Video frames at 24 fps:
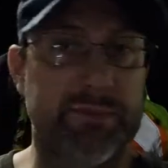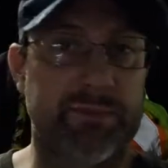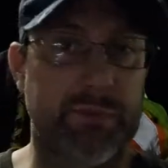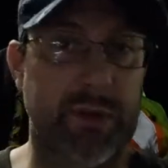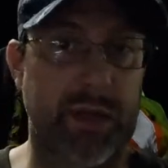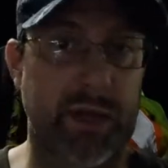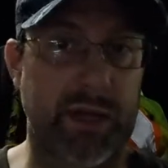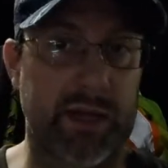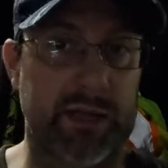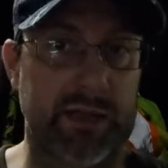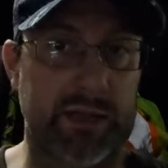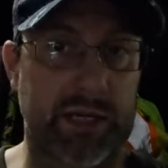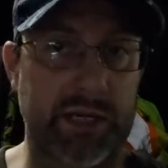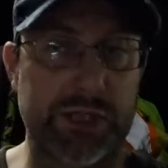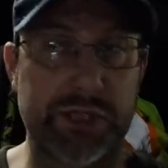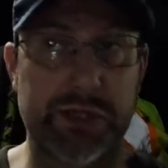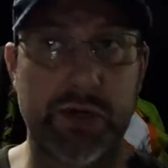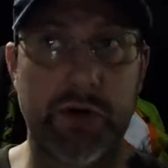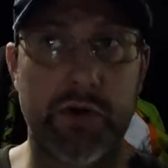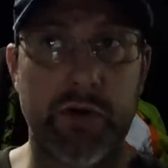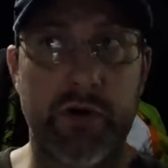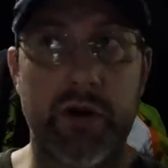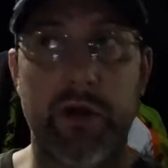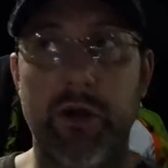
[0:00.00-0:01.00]
place I
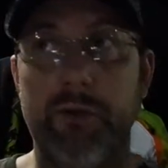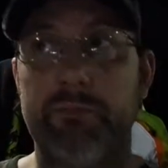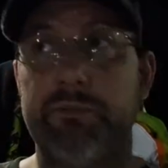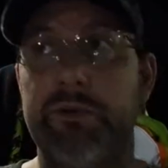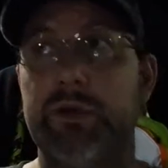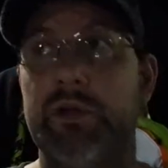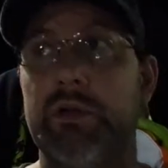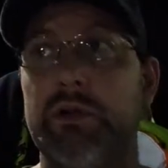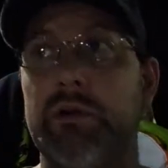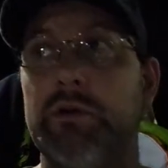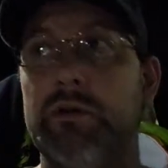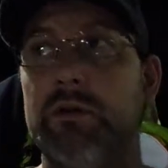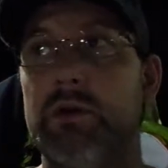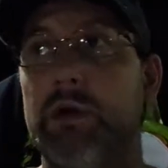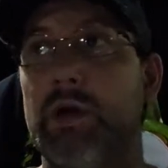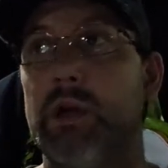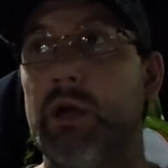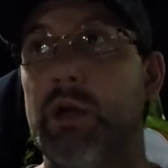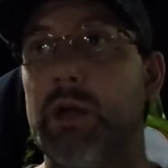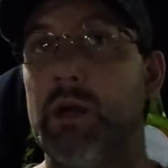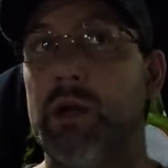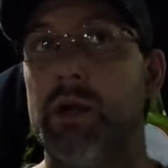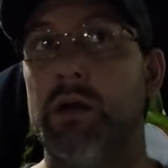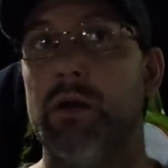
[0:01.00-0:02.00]
showed up to
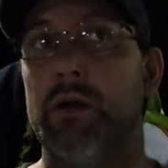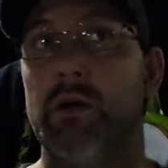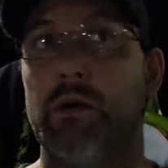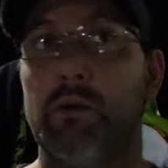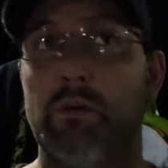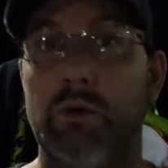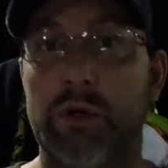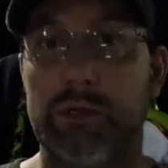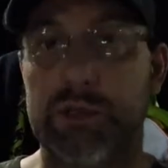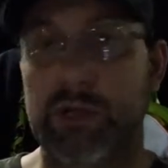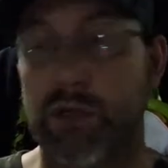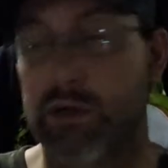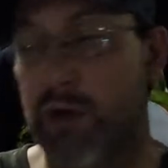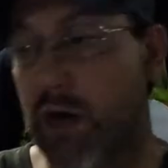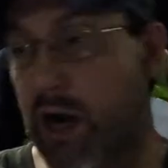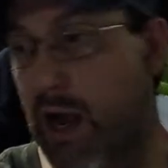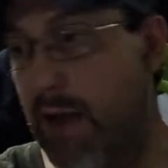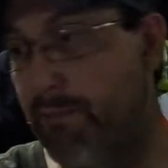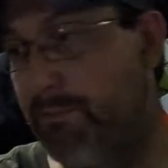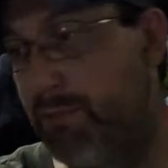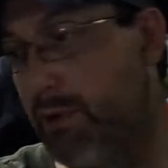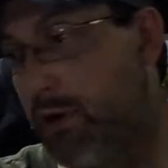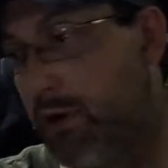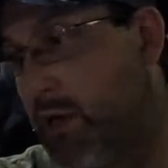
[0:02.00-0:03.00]
was a
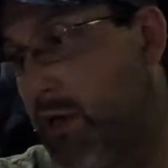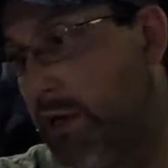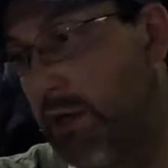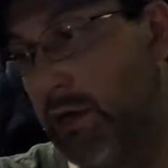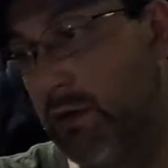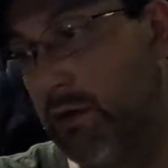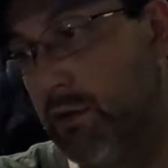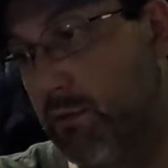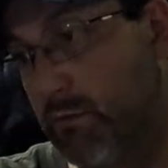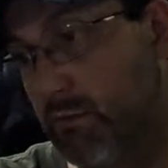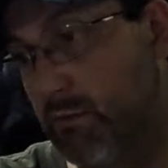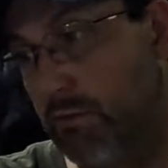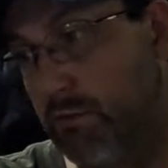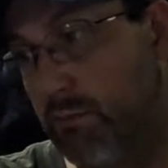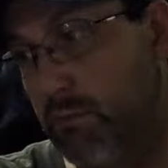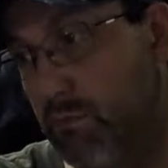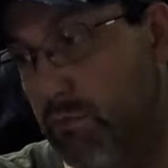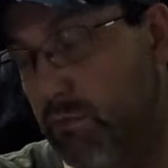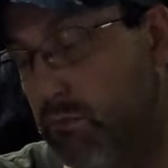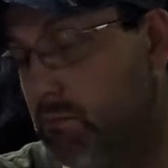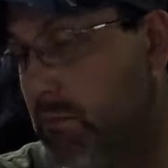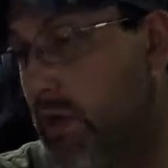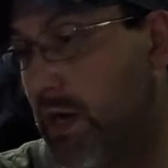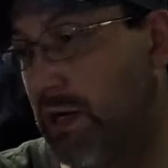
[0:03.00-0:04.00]
drop and hook.
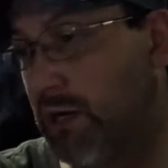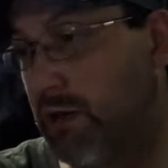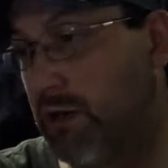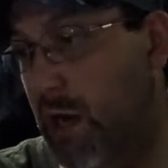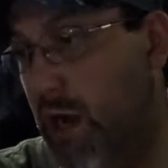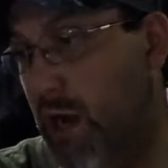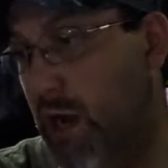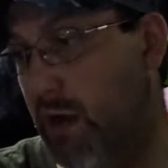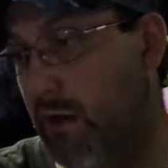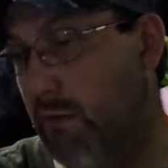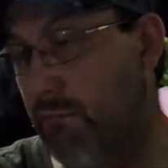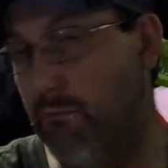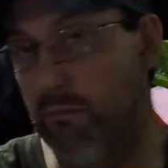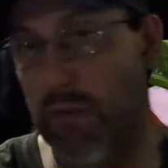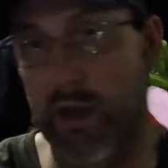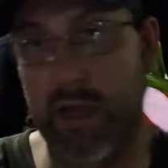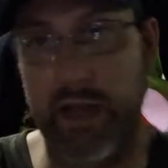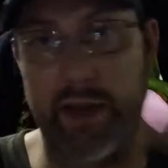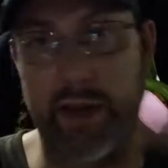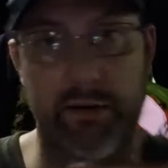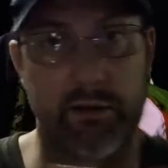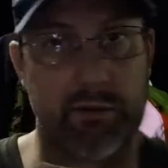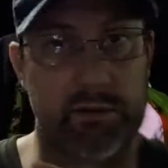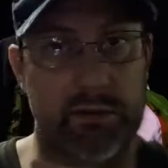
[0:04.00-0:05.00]
My
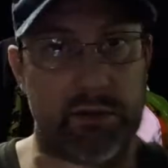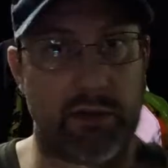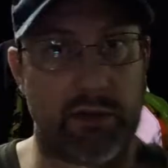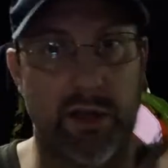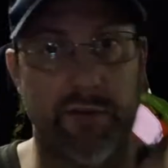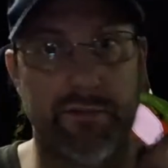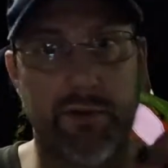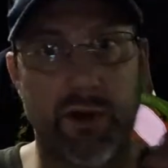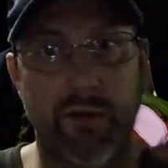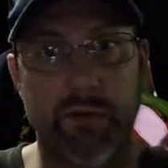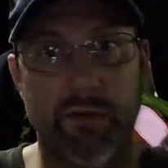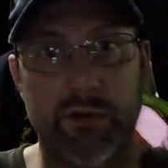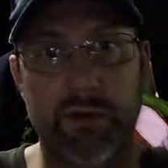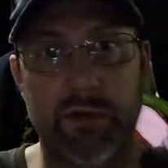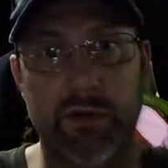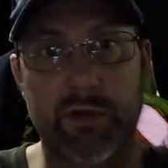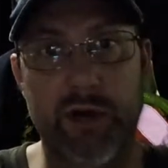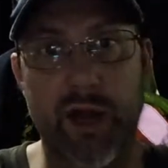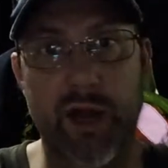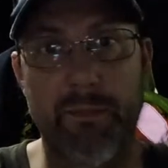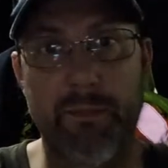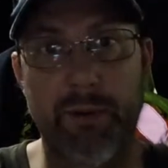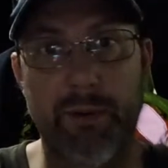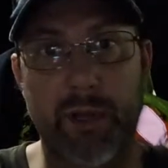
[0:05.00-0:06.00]
delivery was a
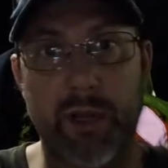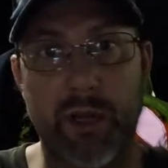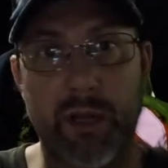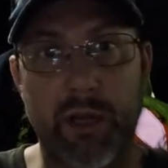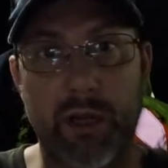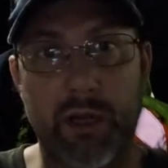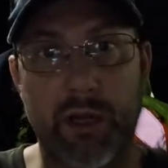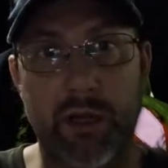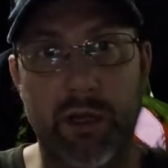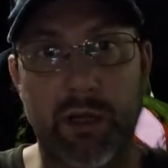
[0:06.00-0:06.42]
drop and hook.